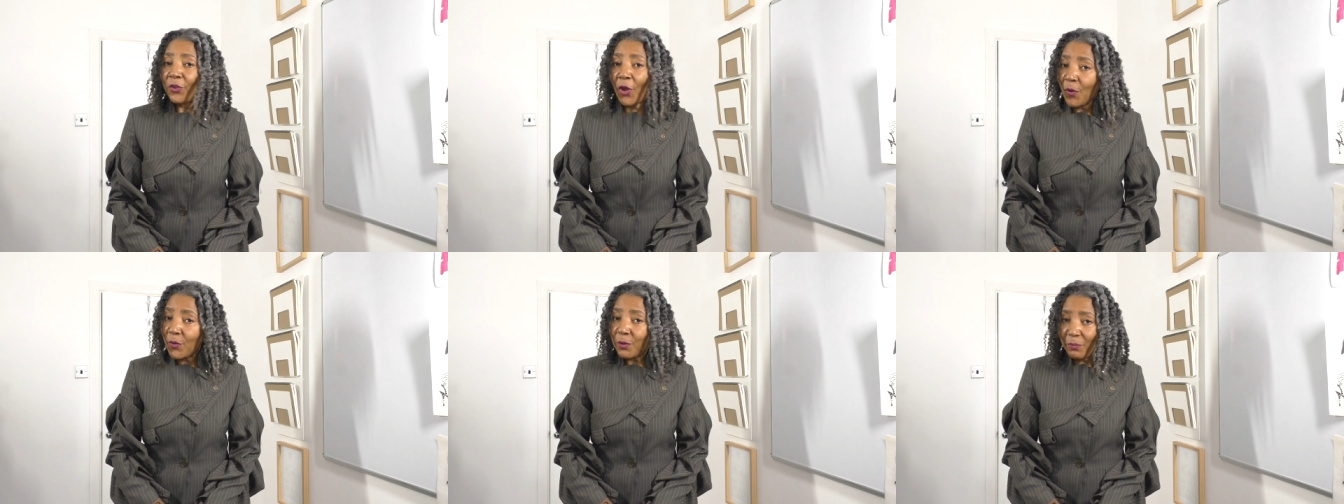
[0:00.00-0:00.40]

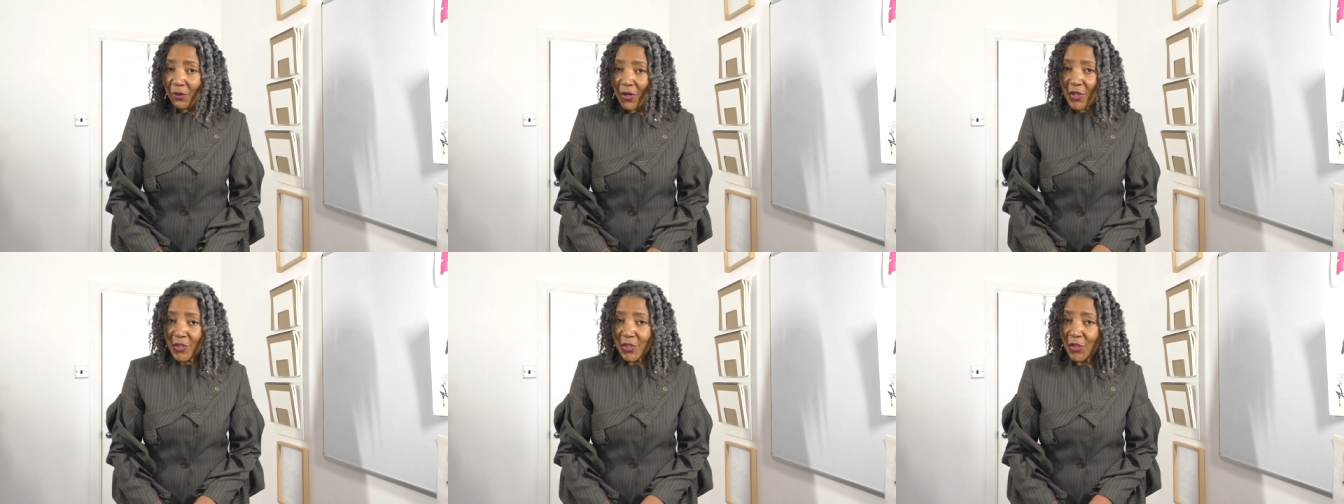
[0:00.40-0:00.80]
the only
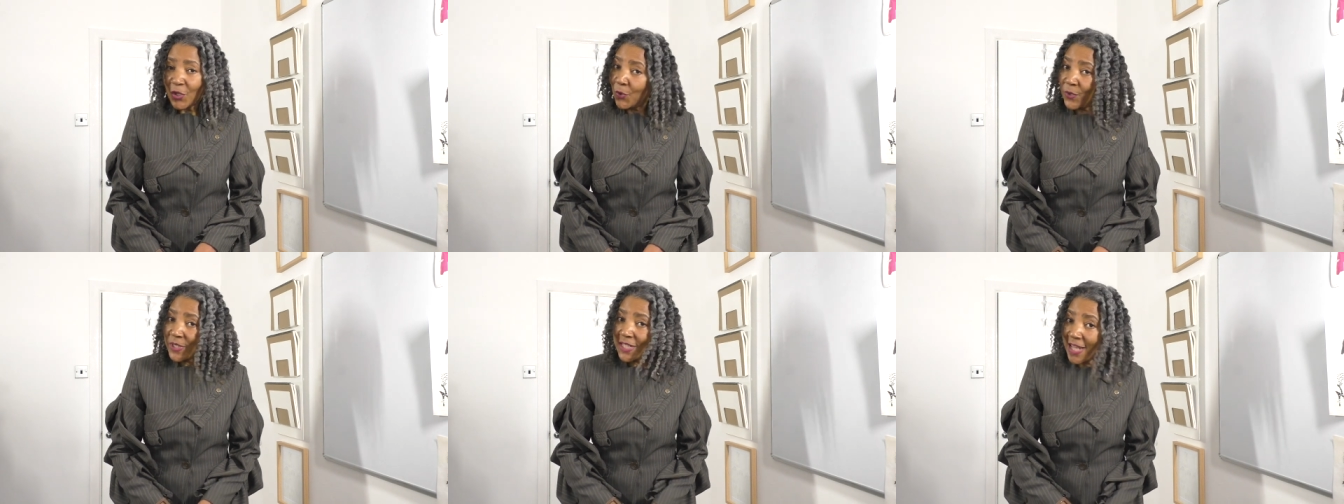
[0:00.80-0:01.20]
person
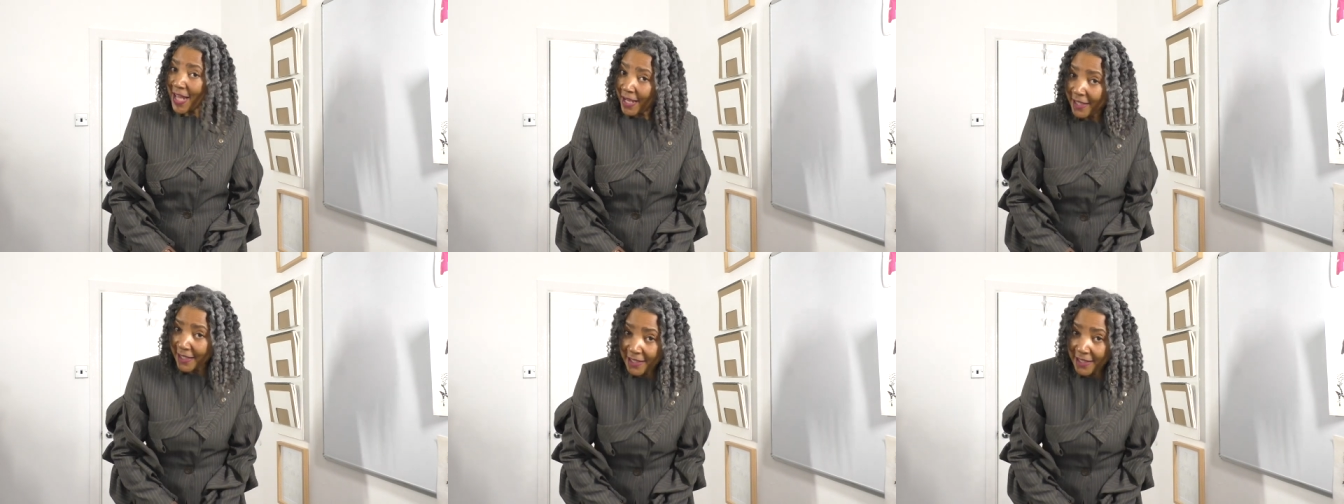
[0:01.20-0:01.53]
who is that